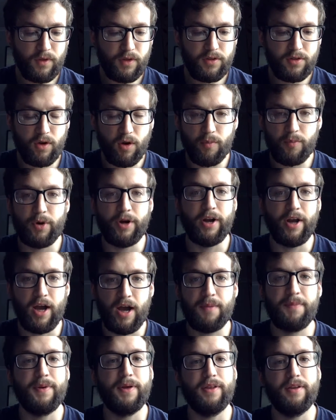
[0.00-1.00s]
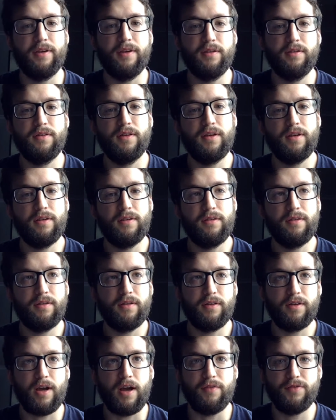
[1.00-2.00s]
so I'm pretty happy that
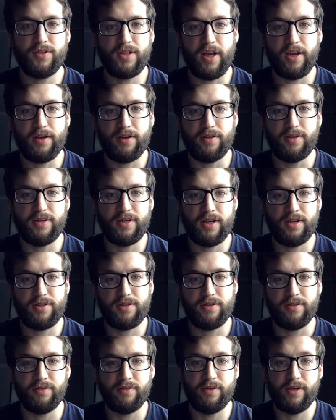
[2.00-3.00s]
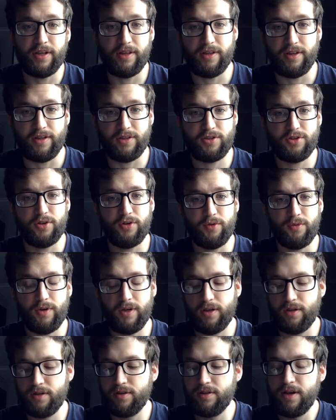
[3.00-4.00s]
I've stayed consistent in these 2
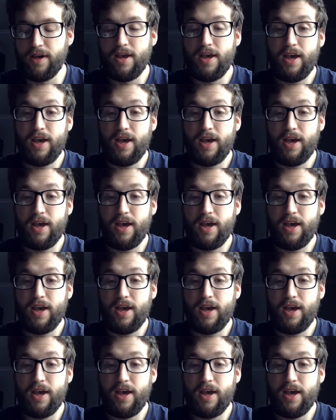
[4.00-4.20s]
weeks.